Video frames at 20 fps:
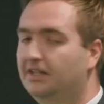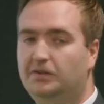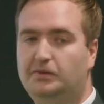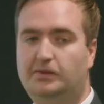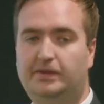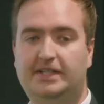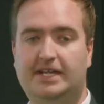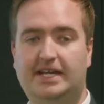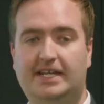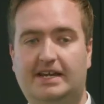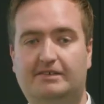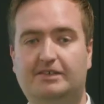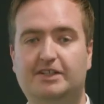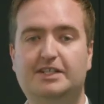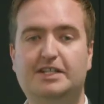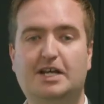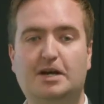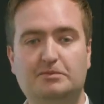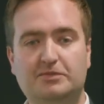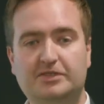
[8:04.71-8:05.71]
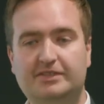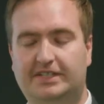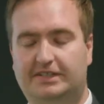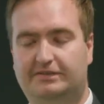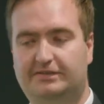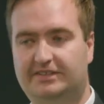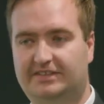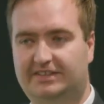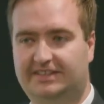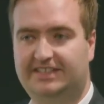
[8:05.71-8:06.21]
we then have a number of
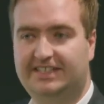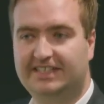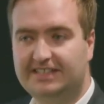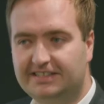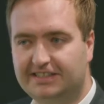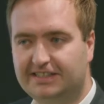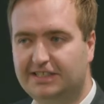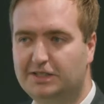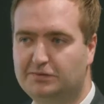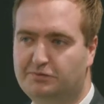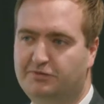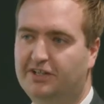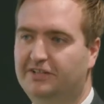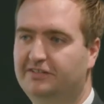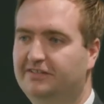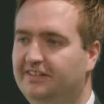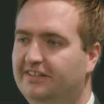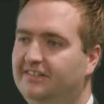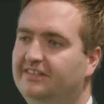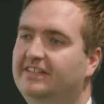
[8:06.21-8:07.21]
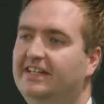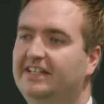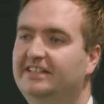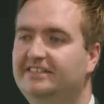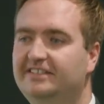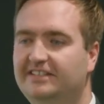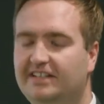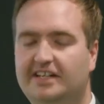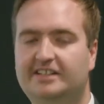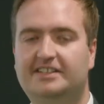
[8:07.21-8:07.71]
different statistical approaches that is
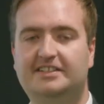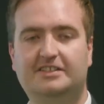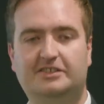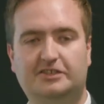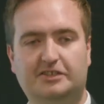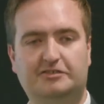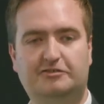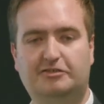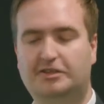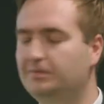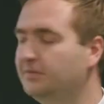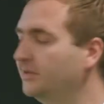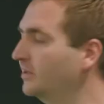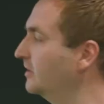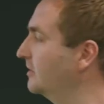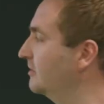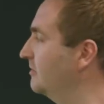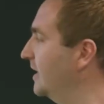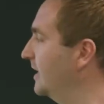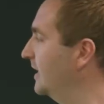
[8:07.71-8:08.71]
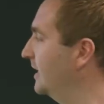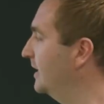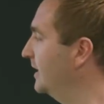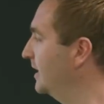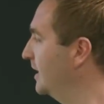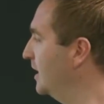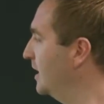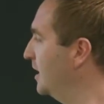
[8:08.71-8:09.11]
starting to attribute credit